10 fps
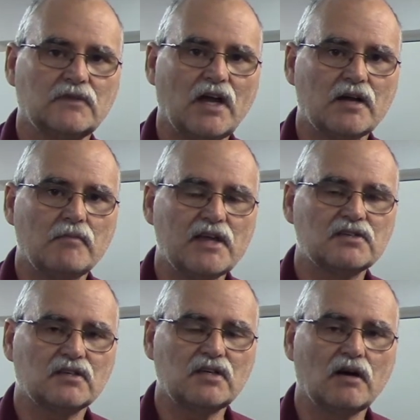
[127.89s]
kind of
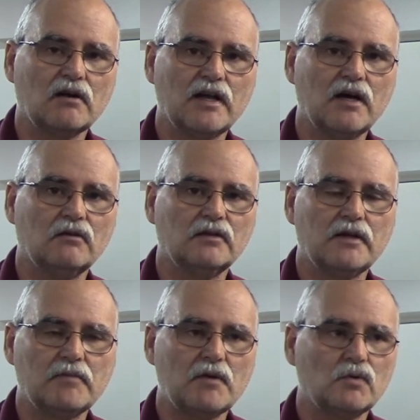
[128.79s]
basic teardown,
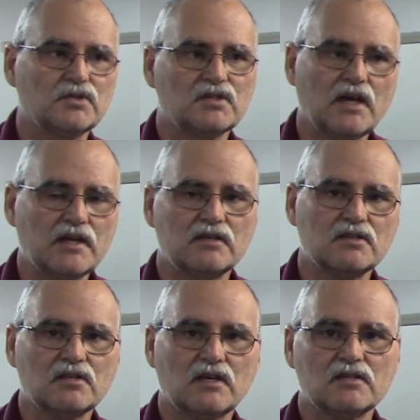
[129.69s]
and maybe we'll just kind of
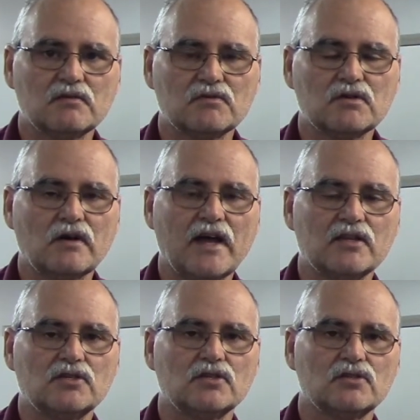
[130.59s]
discuss some
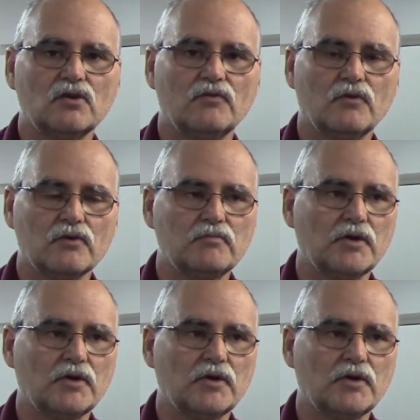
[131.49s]
strategy and so forth.